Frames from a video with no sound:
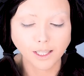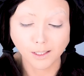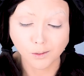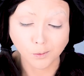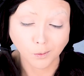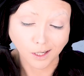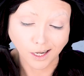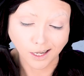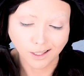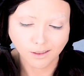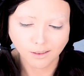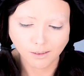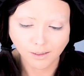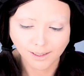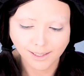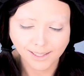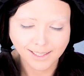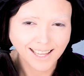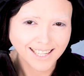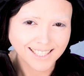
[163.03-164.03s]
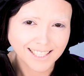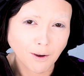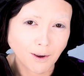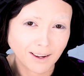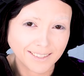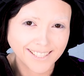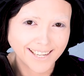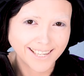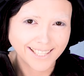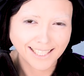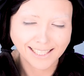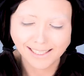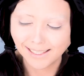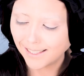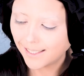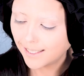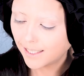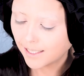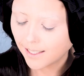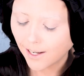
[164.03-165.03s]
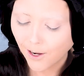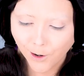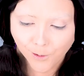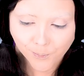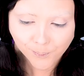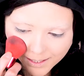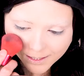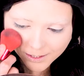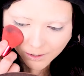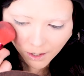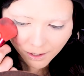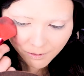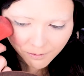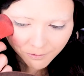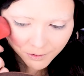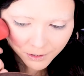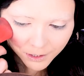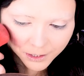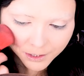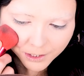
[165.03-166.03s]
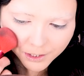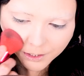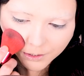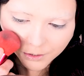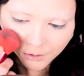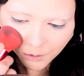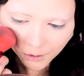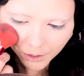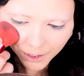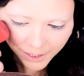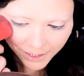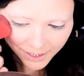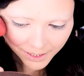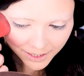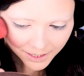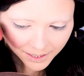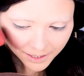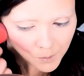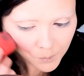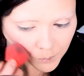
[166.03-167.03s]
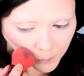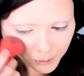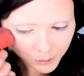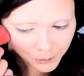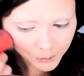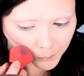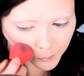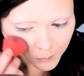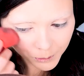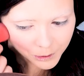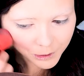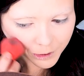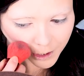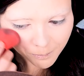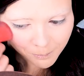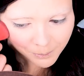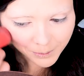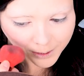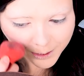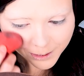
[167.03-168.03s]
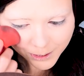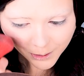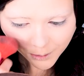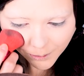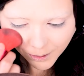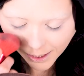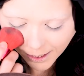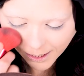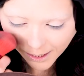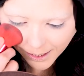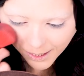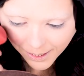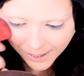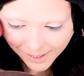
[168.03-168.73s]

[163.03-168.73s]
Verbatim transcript: That's what I, that's how I take it at least. So, so our first story, we'll, we'll jump into it.